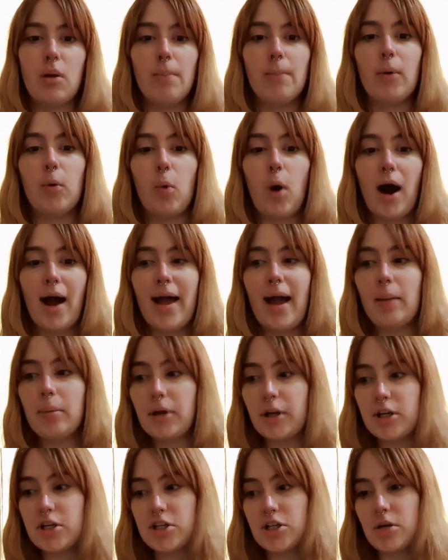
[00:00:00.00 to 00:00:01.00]
But what I am
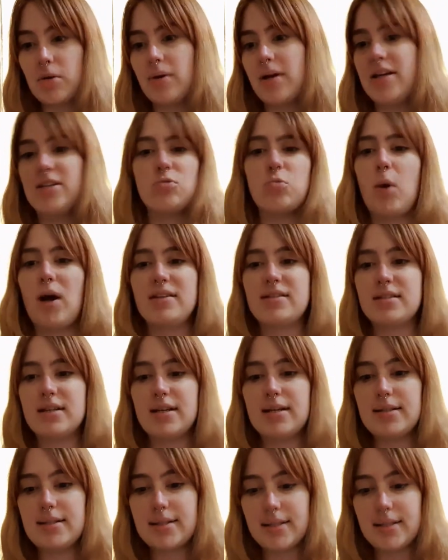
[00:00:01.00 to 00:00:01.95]
going to do is wet it